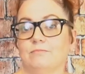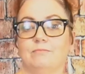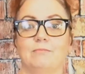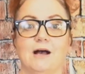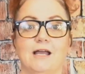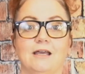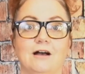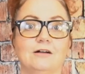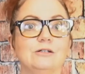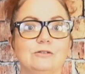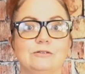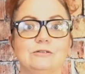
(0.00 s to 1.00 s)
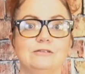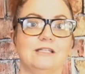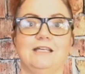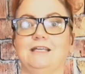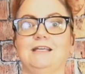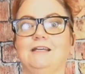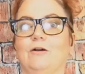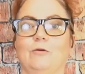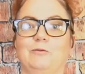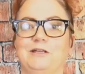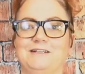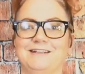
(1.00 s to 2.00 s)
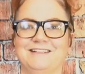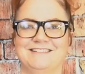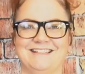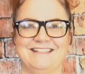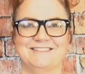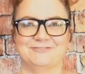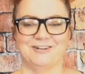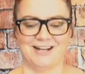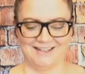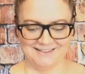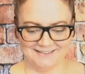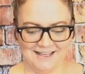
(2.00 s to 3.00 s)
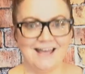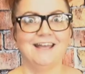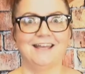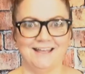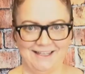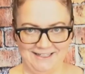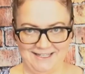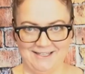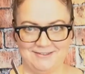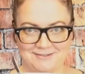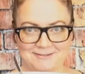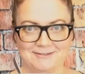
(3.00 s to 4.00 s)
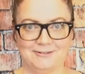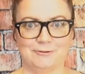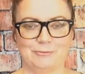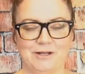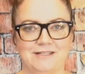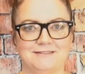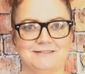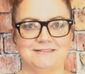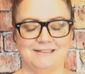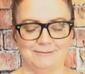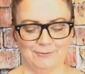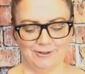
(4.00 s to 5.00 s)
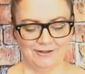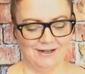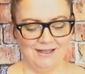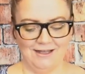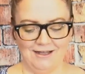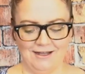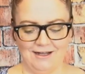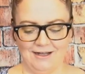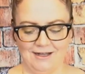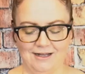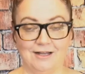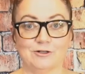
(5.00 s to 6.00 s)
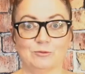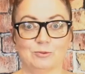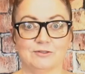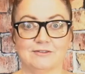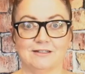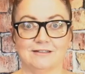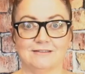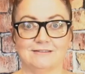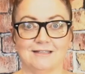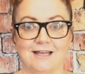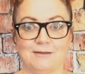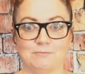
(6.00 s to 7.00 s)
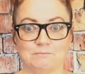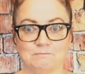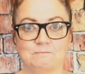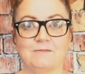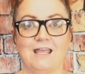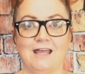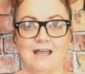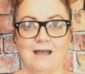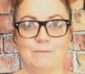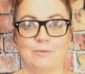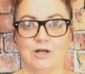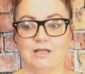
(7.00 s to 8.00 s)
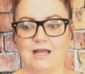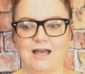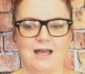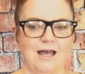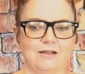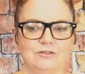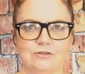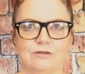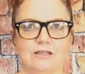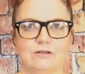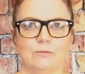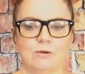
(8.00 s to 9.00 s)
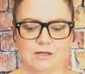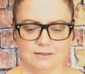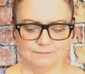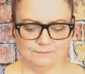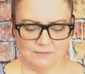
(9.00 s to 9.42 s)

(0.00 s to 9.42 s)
My uncle, he only does his rice in his little rice steamer 100% of the time. But I'll do either one.